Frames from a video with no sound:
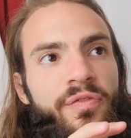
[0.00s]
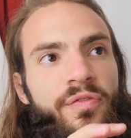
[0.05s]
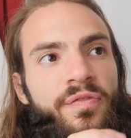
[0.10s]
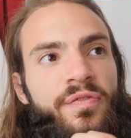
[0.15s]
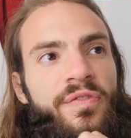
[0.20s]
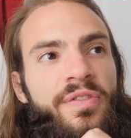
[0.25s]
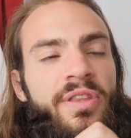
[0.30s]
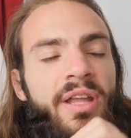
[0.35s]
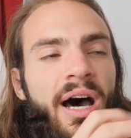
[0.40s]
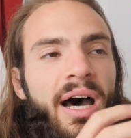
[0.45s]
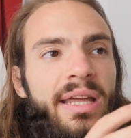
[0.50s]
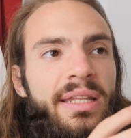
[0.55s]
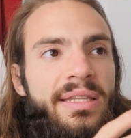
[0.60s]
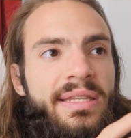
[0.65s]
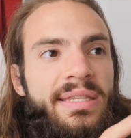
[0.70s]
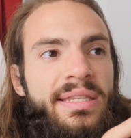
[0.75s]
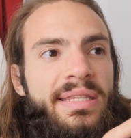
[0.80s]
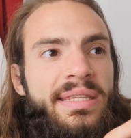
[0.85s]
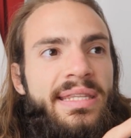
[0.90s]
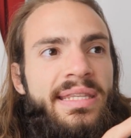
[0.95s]
not
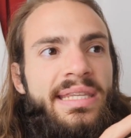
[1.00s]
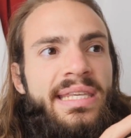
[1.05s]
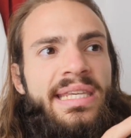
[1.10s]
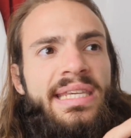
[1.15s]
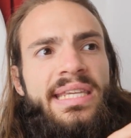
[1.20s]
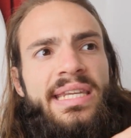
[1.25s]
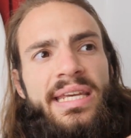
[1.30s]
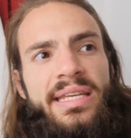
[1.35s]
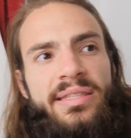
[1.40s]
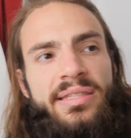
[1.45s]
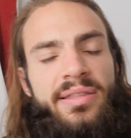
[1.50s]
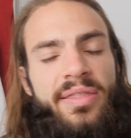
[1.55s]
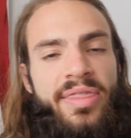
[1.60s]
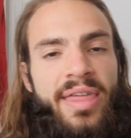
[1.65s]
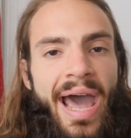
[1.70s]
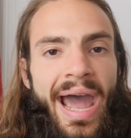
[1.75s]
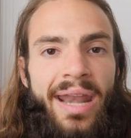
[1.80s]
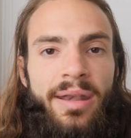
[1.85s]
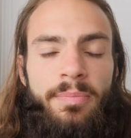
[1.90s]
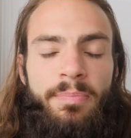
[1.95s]
need it
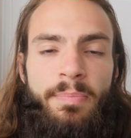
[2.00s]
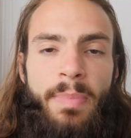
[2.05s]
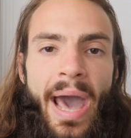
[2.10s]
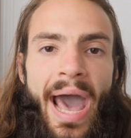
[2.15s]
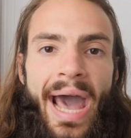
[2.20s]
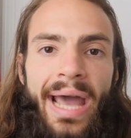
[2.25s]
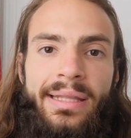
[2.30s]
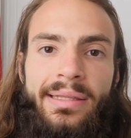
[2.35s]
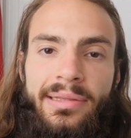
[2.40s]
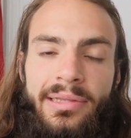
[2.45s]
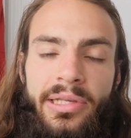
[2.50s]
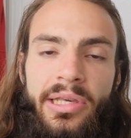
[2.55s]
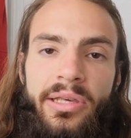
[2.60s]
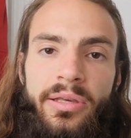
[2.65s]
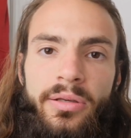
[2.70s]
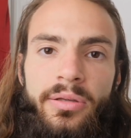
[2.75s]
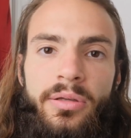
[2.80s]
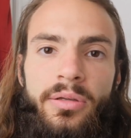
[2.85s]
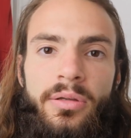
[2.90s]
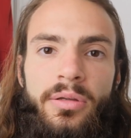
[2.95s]
that badly